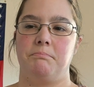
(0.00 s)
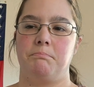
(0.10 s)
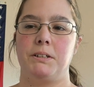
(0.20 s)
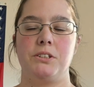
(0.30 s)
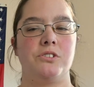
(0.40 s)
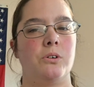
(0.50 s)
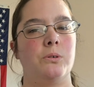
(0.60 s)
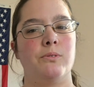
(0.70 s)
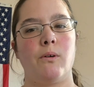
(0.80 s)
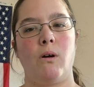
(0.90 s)
But just
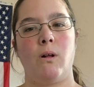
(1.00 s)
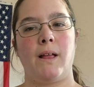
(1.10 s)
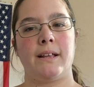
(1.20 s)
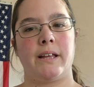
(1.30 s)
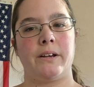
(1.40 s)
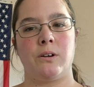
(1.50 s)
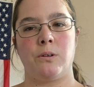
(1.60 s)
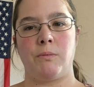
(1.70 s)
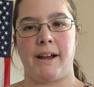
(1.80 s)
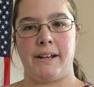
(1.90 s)
overall, I like
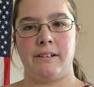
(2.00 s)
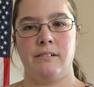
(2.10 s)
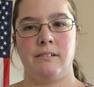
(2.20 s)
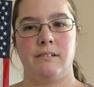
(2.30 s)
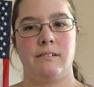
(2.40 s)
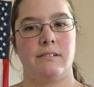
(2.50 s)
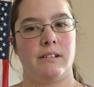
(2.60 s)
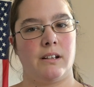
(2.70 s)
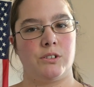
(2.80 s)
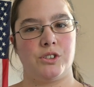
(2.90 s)
her writing.
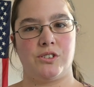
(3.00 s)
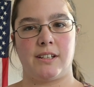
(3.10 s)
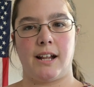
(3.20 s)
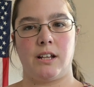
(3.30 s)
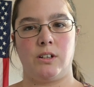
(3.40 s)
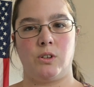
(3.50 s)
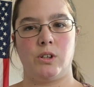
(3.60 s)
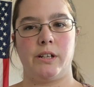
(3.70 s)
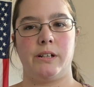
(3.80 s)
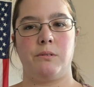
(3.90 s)
She's got a
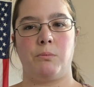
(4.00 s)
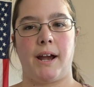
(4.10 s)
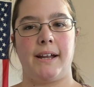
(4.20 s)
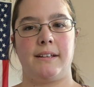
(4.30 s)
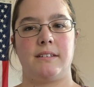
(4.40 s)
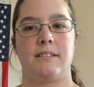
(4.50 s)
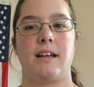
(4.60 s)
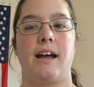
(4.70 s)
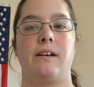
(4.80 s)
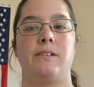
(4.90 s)
good writing
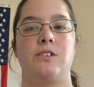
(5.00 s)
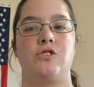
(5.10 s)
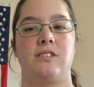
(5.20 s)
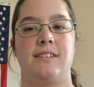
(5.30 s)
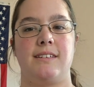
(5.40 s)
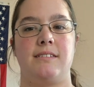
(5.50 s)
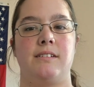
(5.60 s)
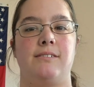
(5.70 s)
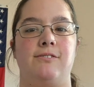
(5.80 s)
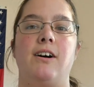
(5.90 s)
style that's just easy
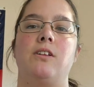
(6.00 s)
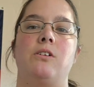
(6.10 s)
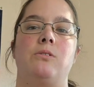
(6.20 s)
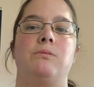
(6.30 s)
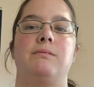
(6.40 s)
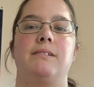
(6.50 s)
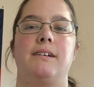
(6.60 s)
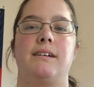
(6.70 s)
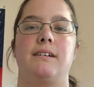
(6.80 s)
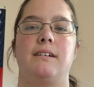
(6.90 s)
to follow
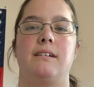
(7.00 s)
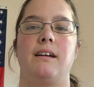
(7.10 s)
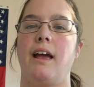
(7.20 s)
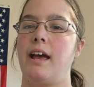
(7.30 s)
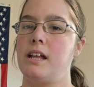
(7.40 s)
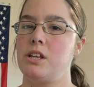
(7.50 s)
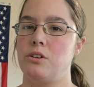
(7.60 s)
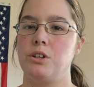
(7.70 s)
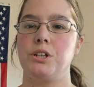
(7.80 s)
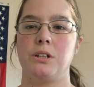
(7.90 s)
and
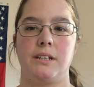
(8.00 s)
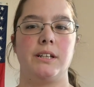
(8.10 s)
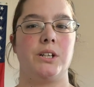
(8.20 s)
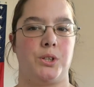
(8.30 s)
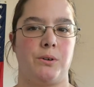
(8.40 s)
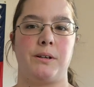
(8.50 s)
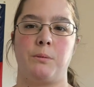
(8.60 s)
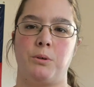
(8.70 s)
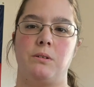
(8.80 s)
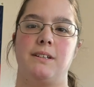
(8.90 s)
usually
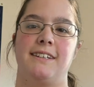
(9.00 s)
enjoyable.